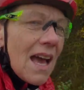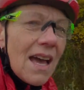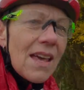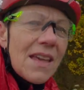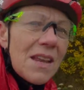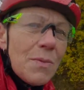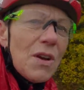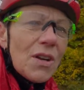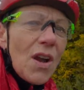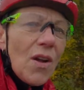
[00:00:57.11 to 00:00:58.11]
than you
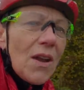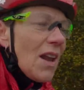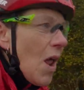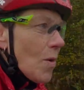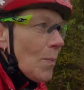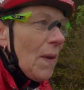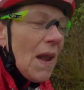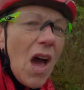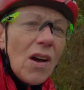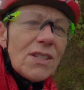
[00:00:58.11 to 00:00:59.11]
would on a long
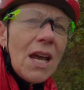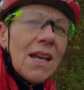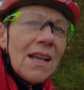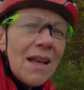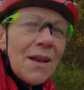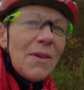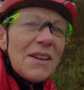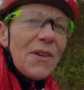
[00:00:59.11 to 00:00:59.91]
plod when